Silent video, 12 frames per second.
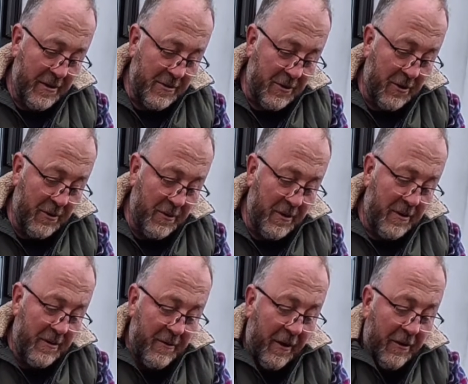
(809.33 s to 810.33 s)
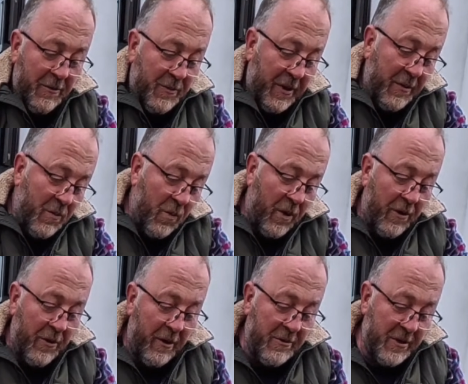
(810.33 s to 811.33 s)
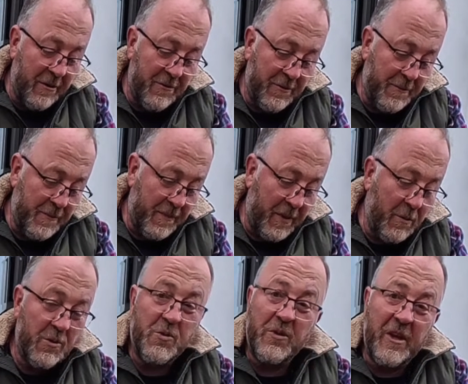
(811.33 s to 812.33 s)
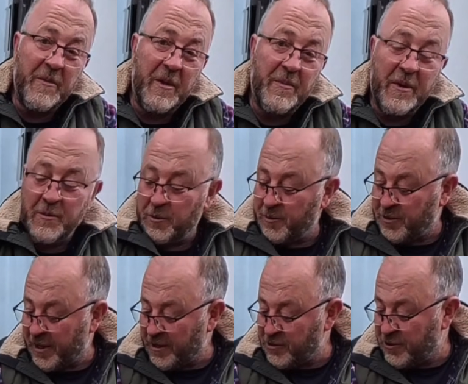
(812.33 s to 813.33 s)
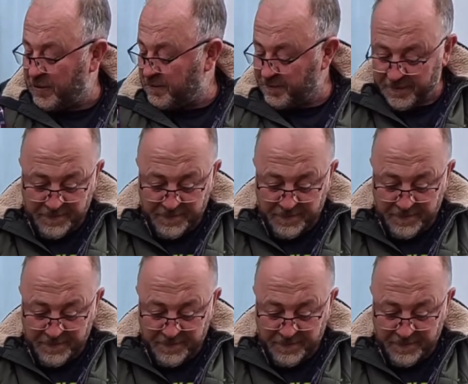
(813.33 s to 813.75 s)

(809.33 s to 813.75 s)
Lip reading: So I could bring one of those out, which would give me a bit more protection.